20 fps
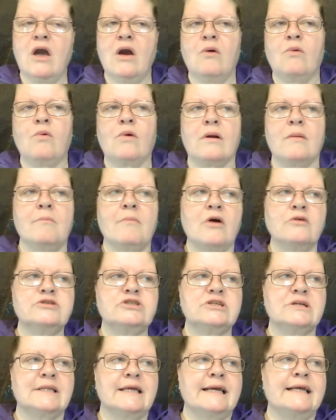We're
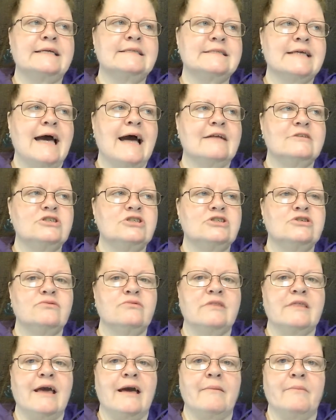emotionally attached to
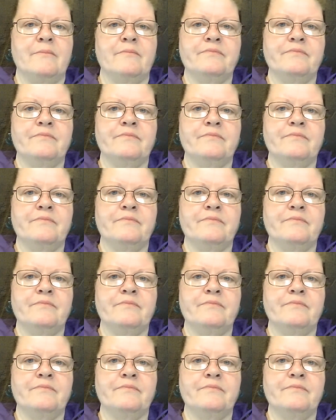them